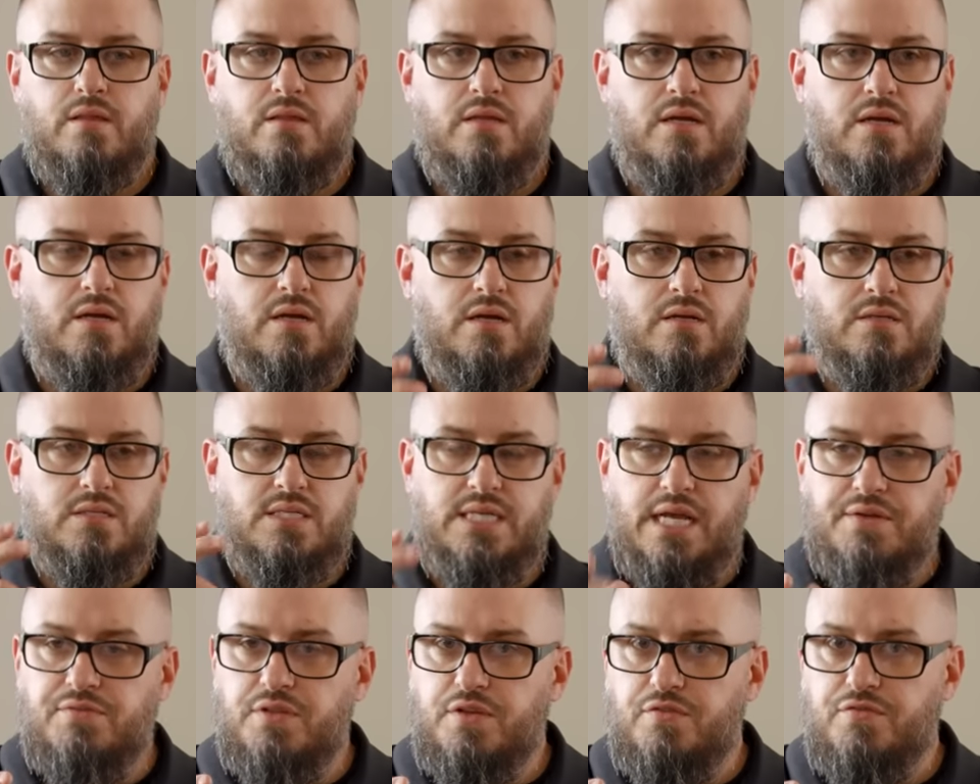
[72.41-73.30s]
The
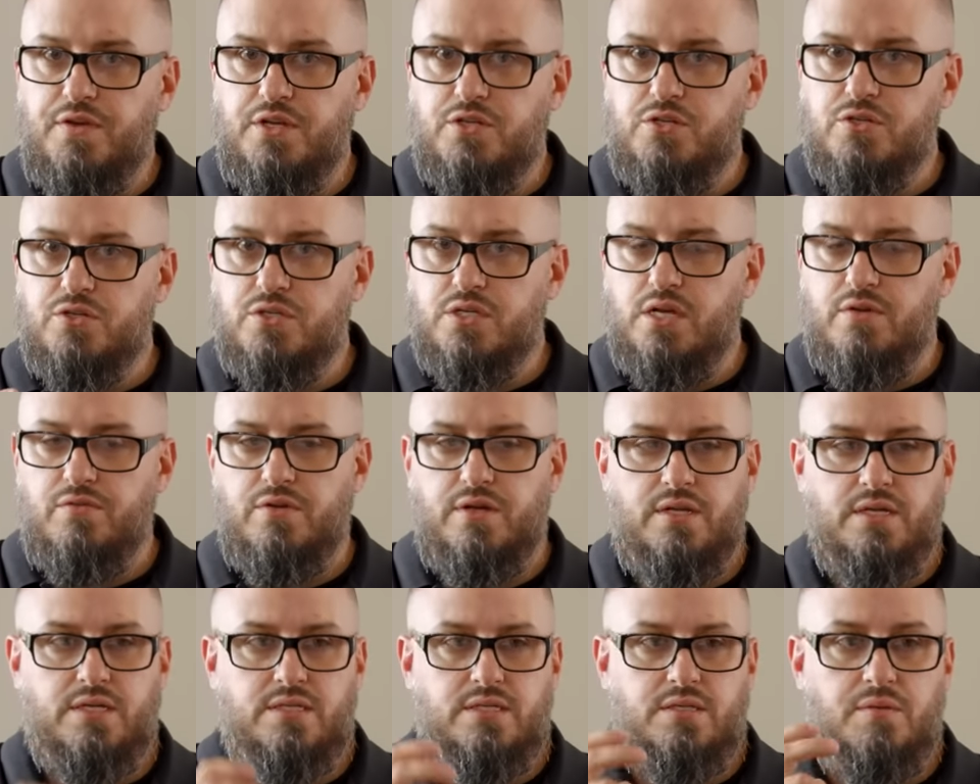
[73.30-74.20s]
safety features of
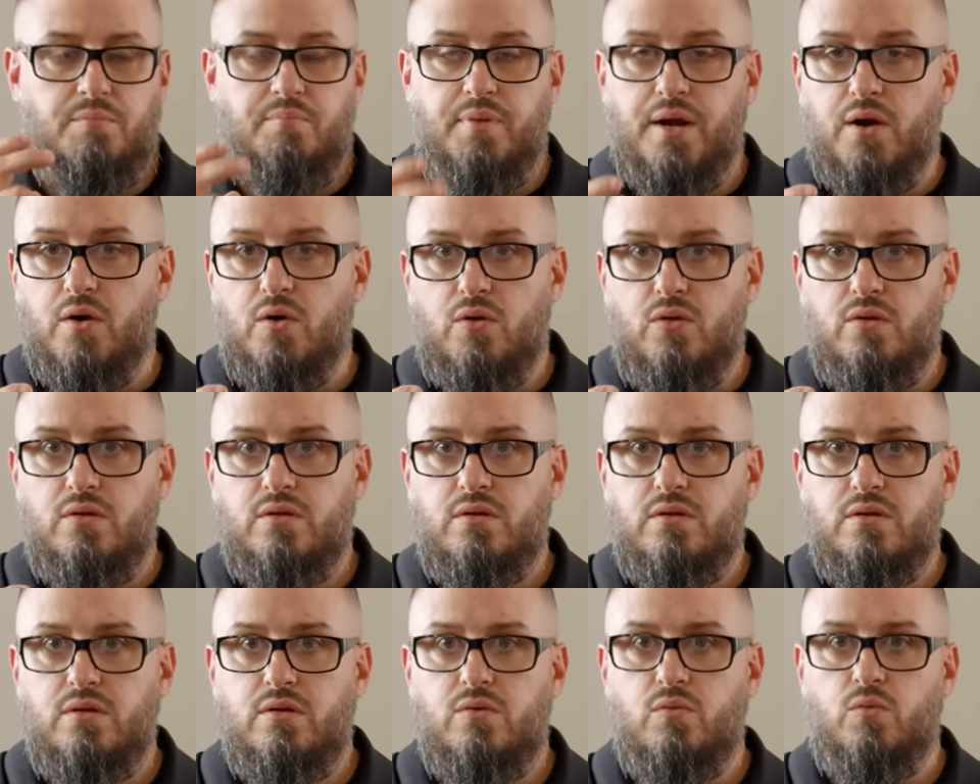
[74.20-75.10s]
it is the barrel
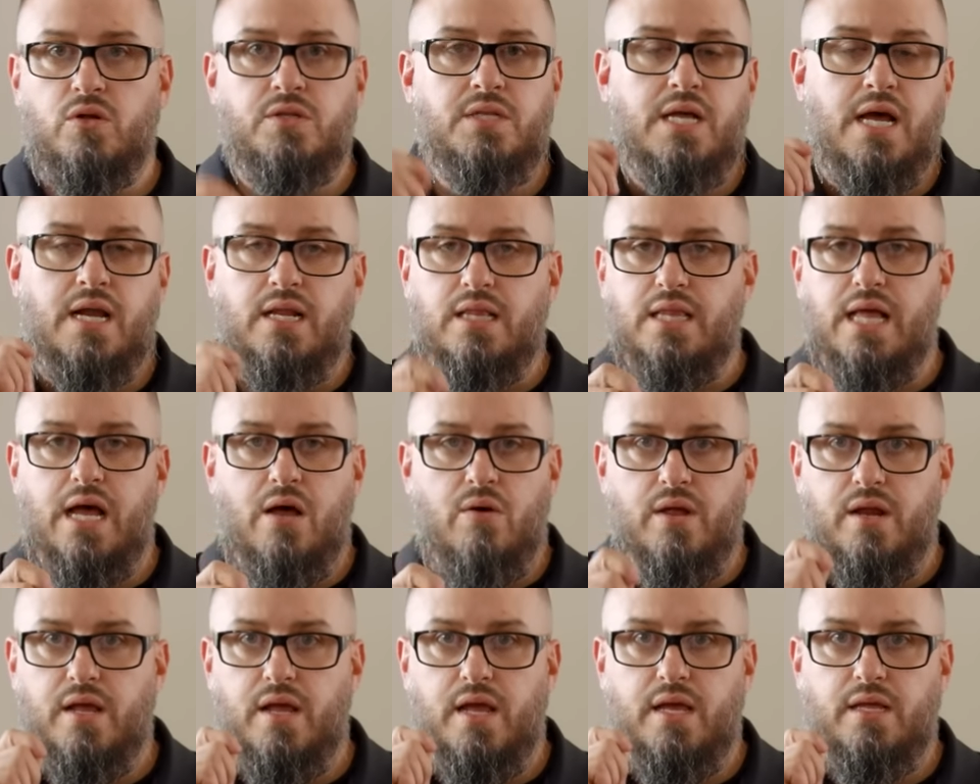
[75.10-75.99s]
will not
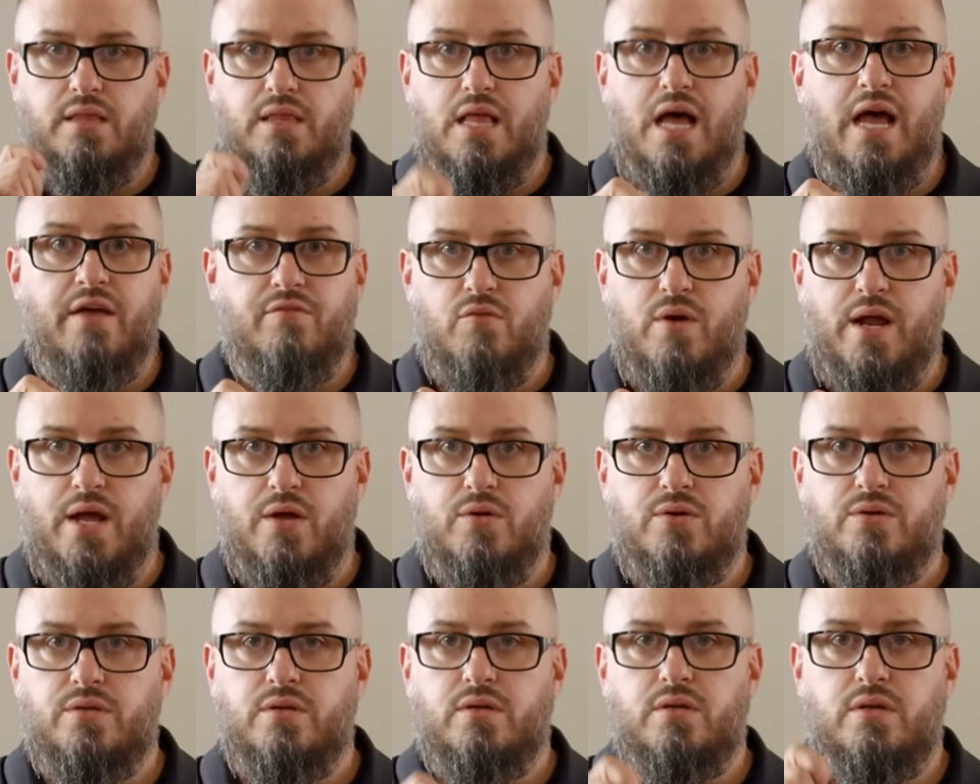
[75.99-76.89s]
allow a live
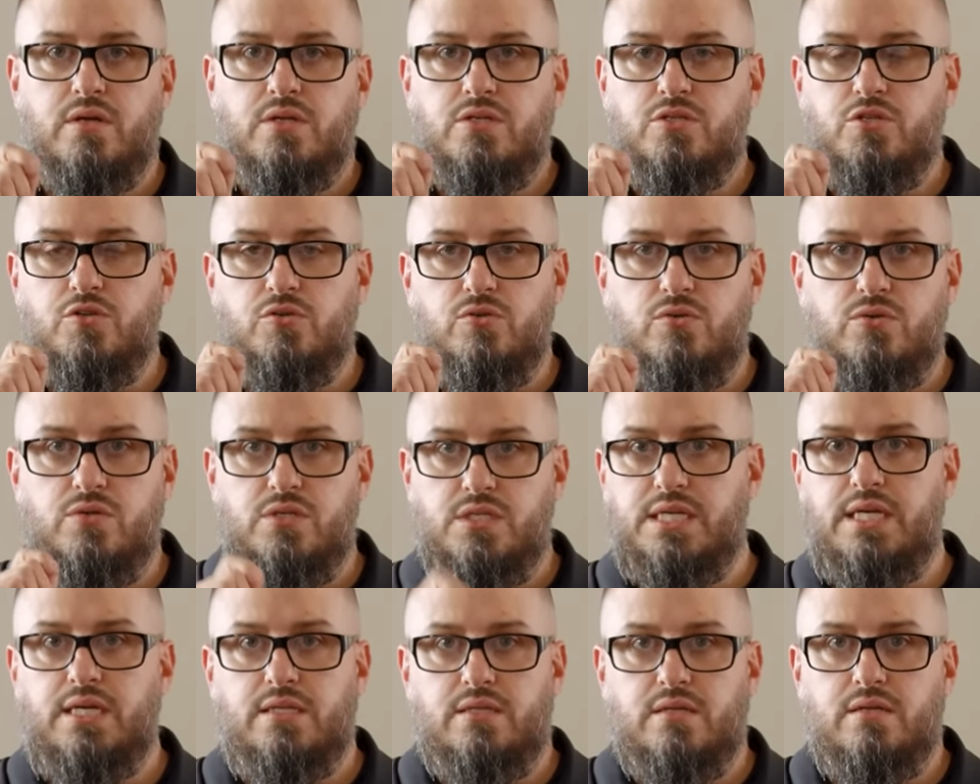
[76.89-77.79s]
round to
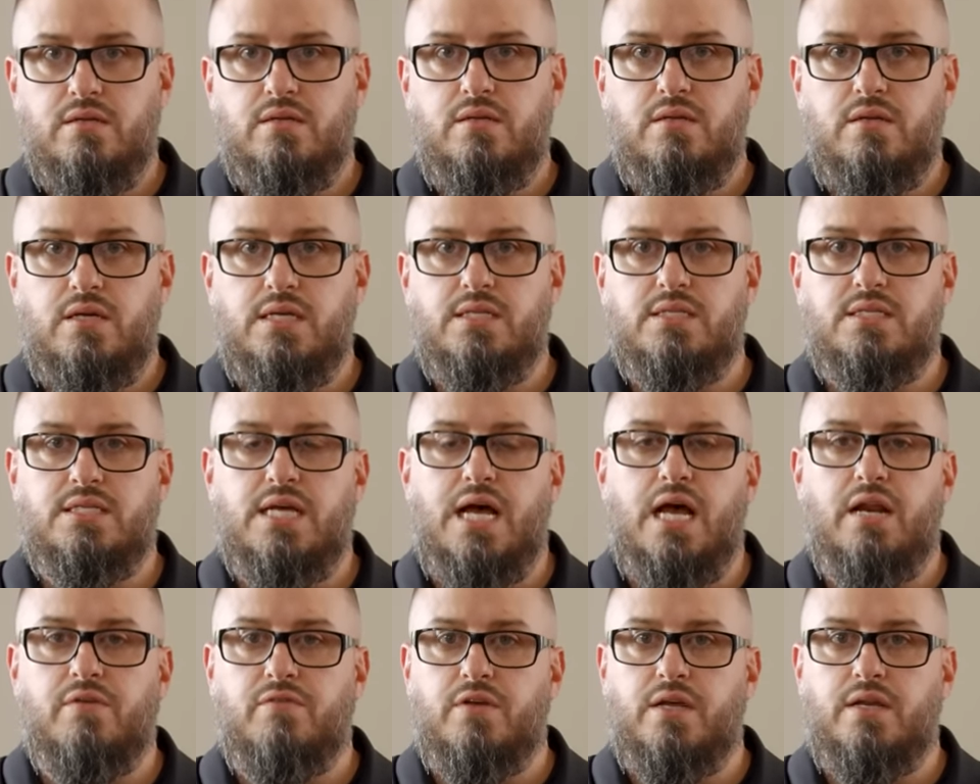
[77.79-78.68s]
seat
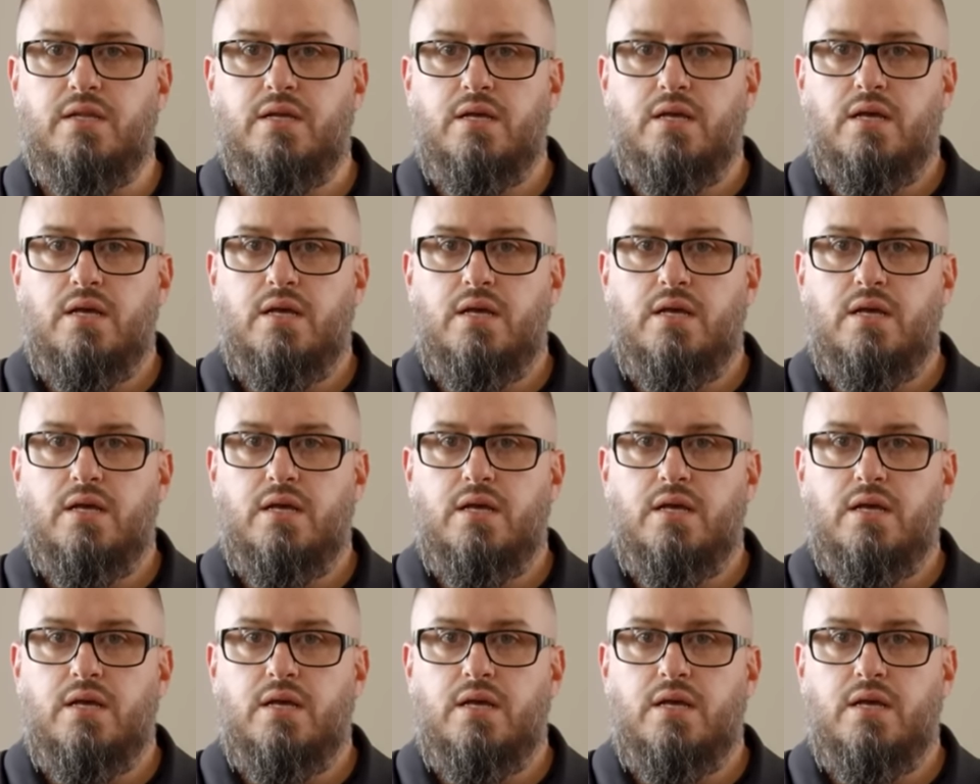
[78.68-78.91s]
inside of it.